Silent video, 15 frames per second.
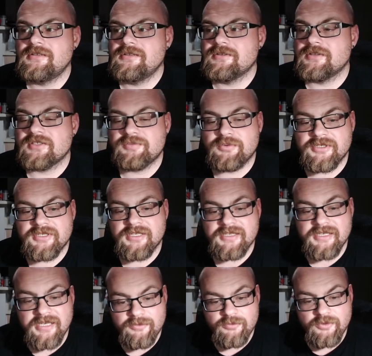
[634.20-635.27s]
spring that
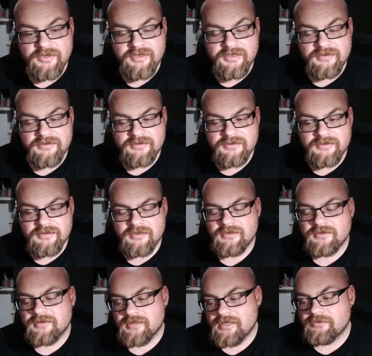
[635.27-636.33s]
came with it,
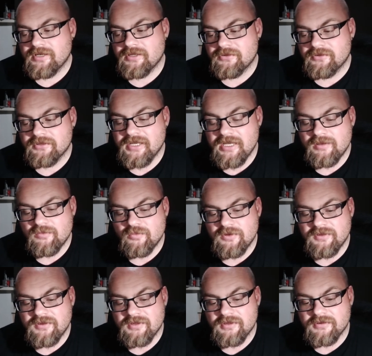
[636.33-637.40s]
or that rather came with
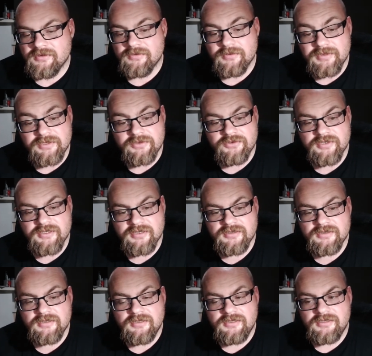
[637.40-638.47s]
the trigger.
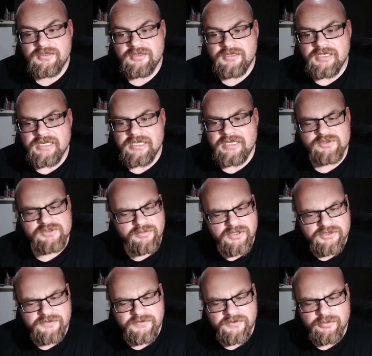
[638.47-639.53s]
It was
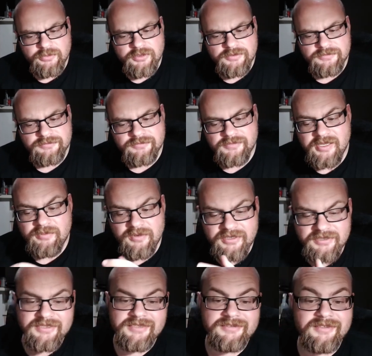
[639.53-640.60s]
much firmer, maybe because
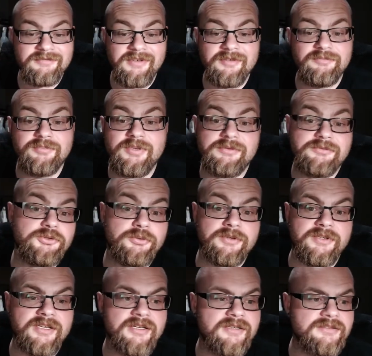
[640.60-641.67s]
I've been shooting
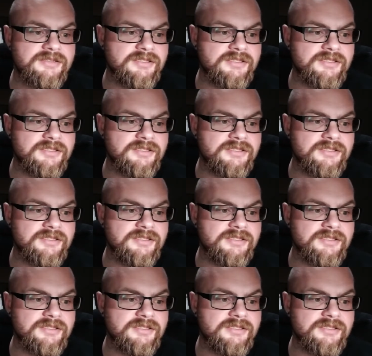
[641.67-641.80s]
the gun a